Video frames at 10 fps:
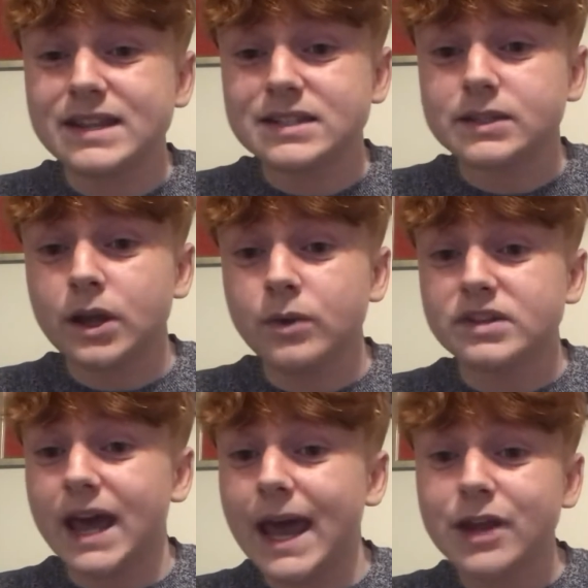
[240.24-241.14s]
So
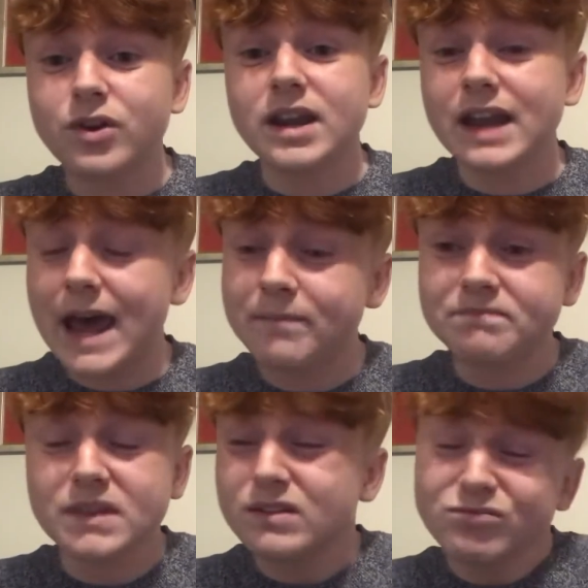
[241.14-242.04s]
De Gea in net.
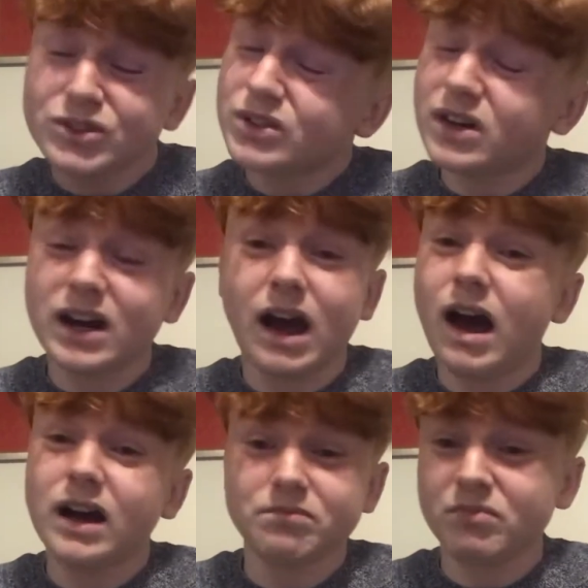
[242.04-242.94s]

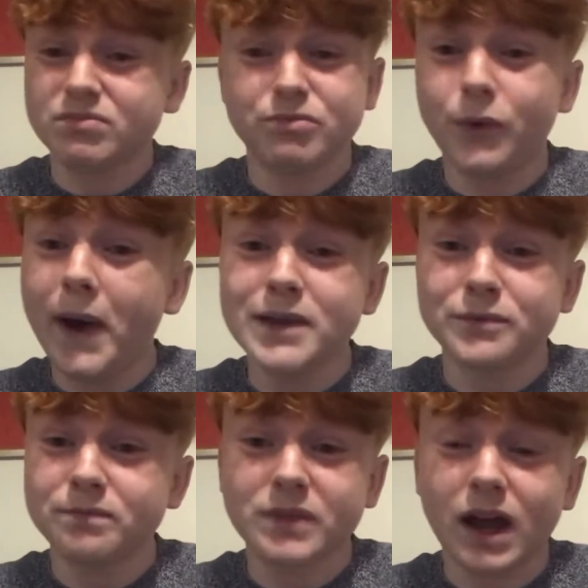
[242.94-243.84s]

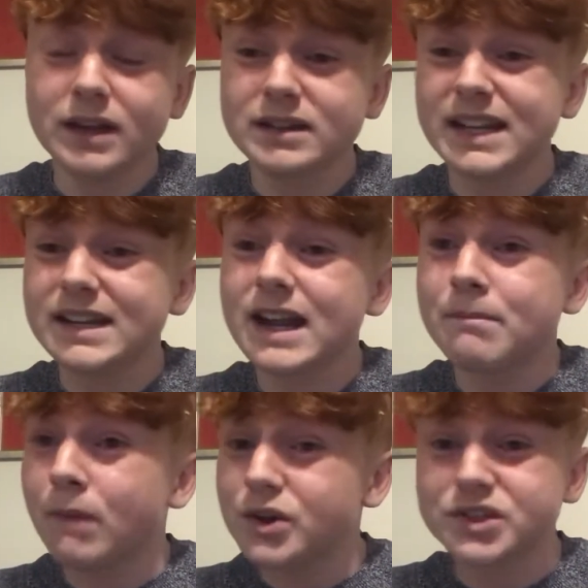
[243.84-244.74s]
5. He didn't have
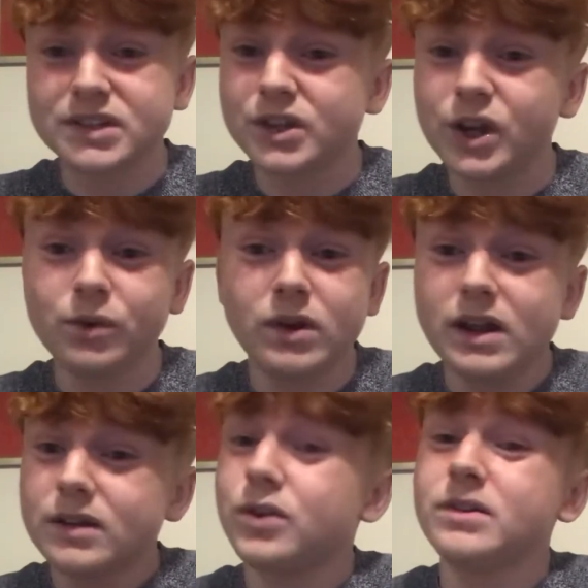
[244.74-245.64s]
much to do.
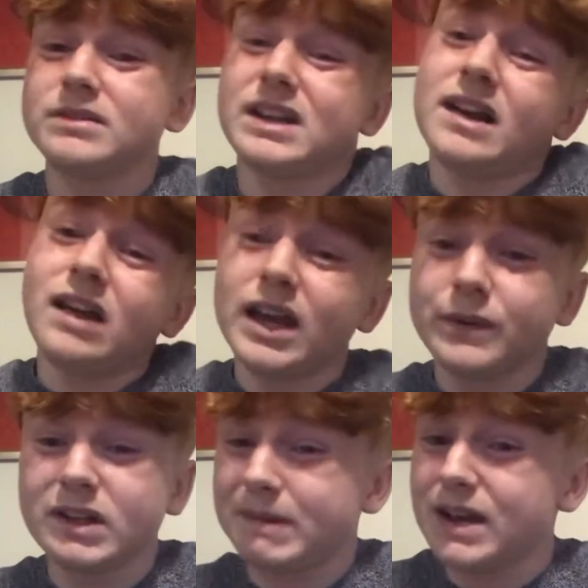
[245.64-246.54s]
Unlucky
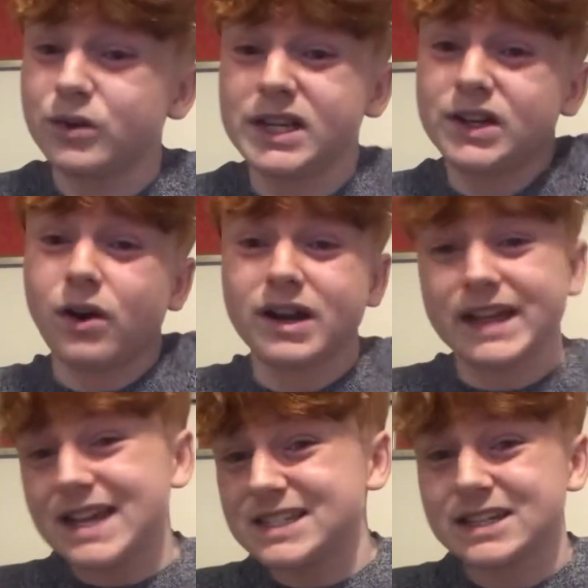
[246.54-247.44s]
with the penalty. He got a
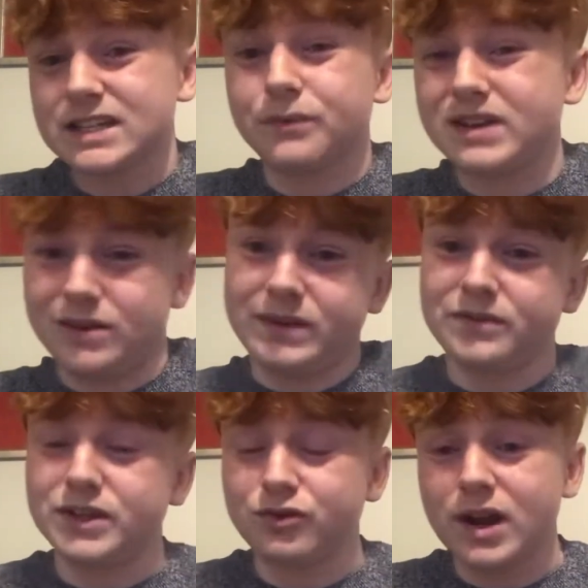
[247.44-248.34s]
guess in there's a
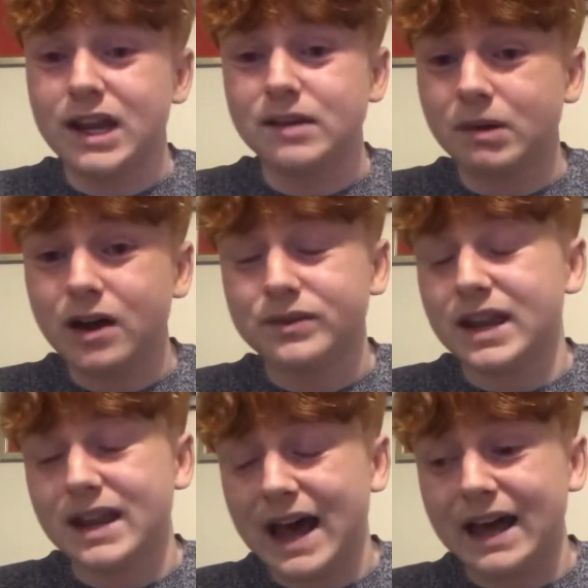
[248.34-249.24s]
50-50 really. But other
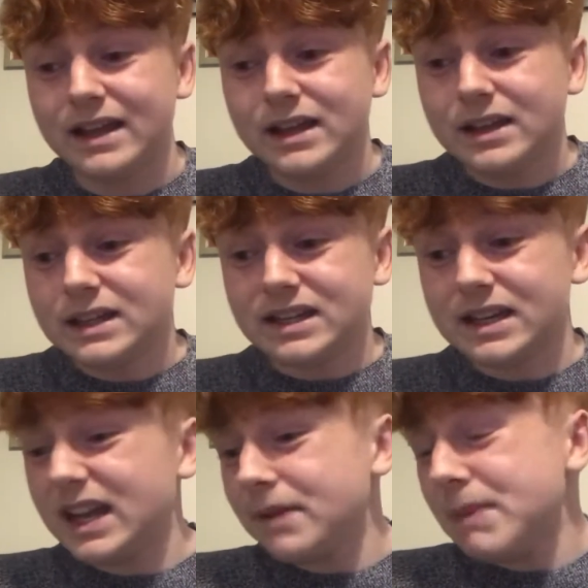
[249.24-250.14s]
than that,
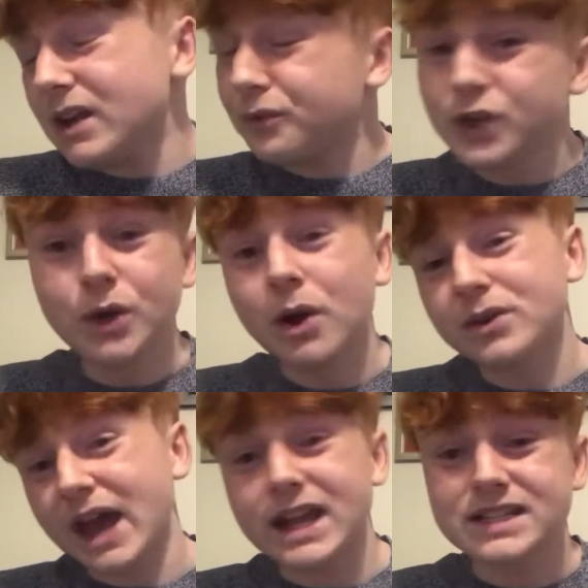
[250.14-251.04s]
he made a few
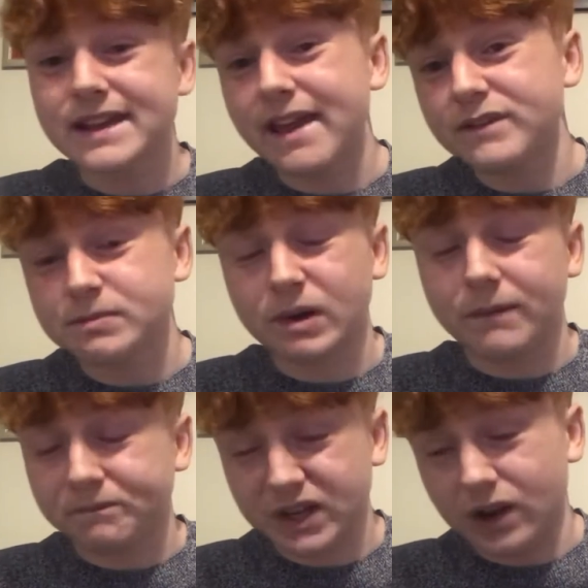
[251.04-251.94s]
okay saves,
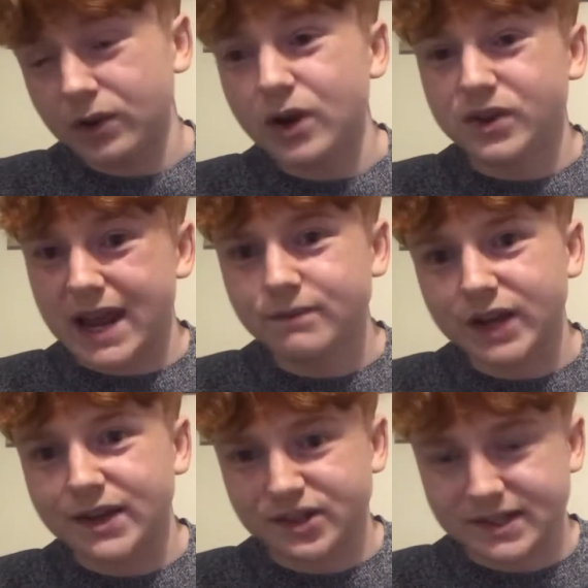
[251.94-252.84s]
but you know, no game-changing